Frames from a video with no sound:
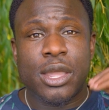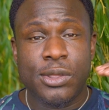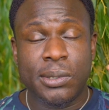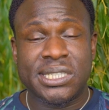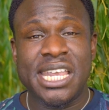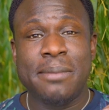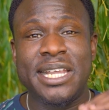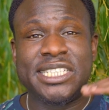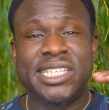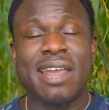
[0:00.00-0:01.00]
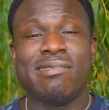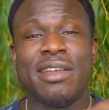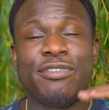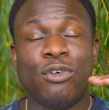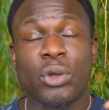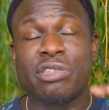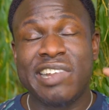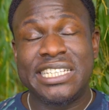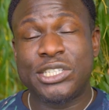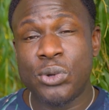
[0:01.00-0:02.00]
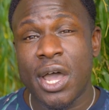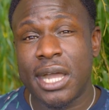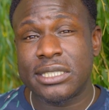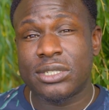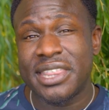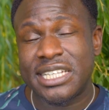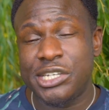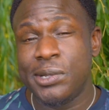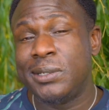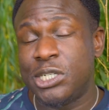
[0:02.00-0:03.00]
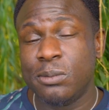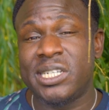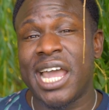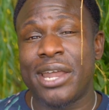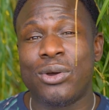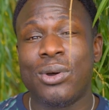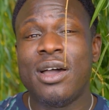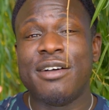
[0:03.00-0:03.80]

You see me sharing four thirty-two hertz on this YouTube channel,